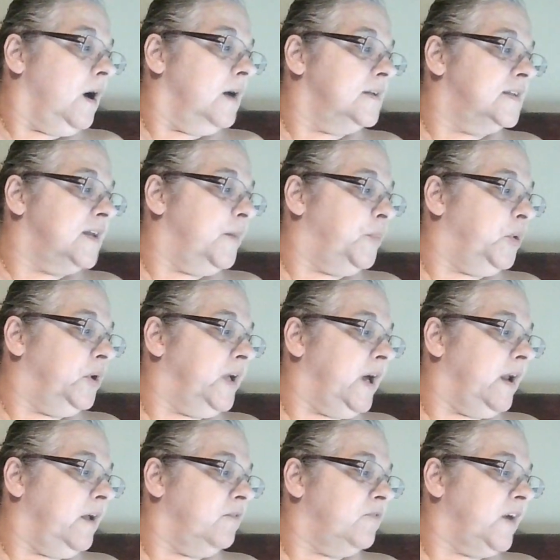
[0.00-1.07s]
a simple
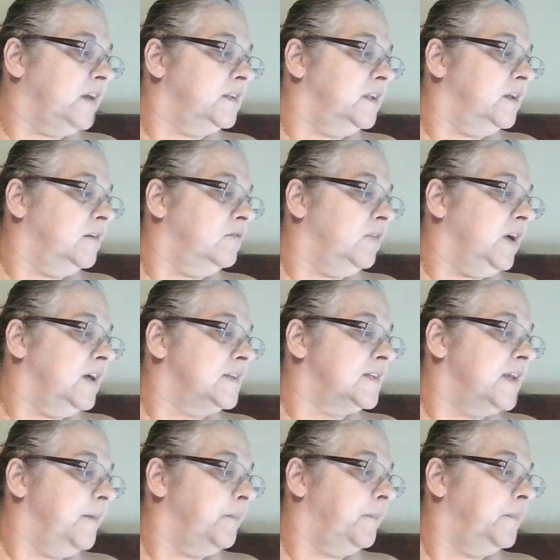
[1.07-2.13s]
yet effective a
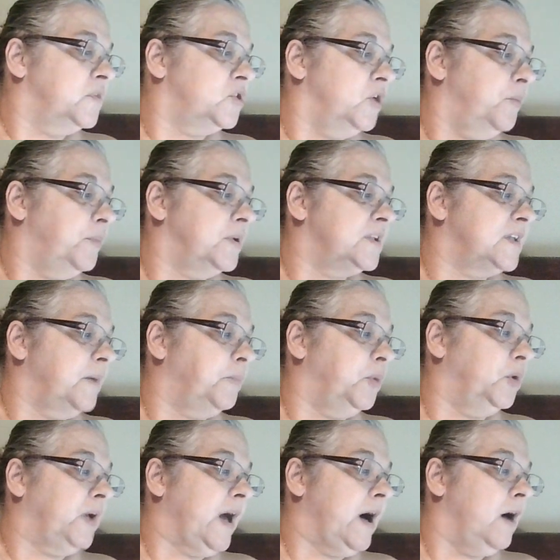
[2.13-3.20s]
sim super
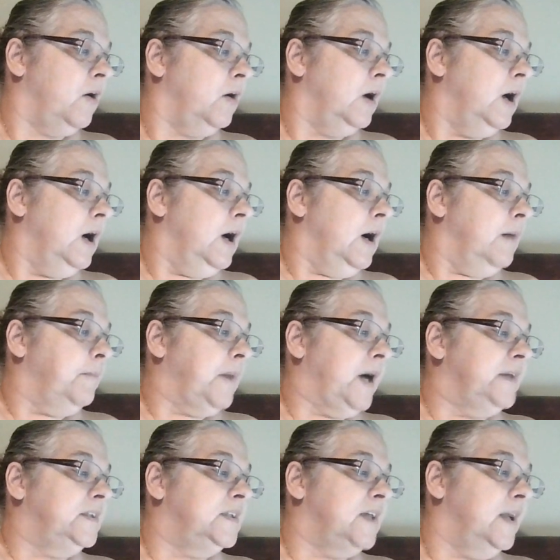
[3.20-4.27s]
simple cowl
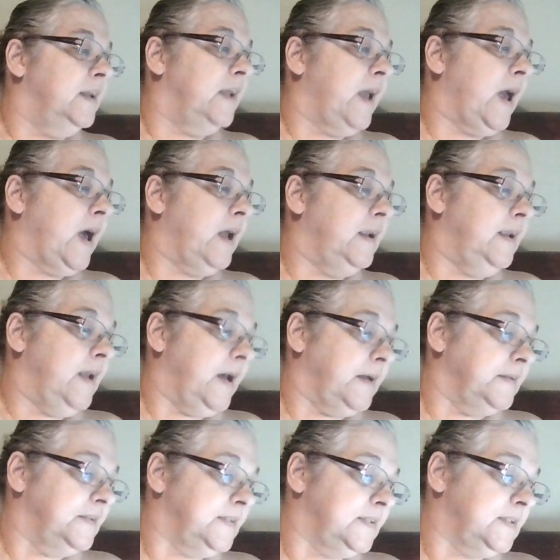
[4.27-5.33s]
by tin can
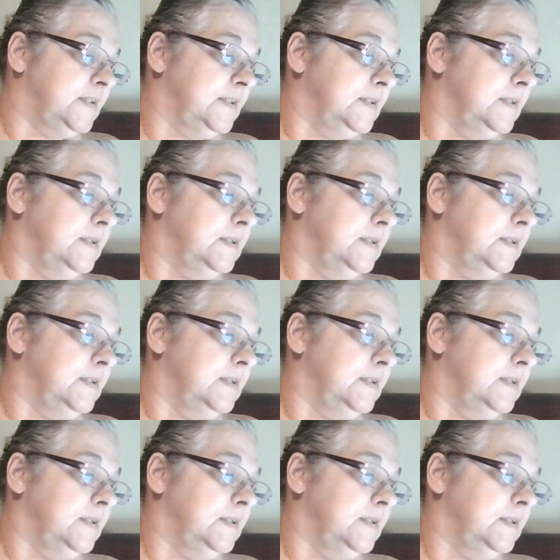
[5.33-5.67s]
knits.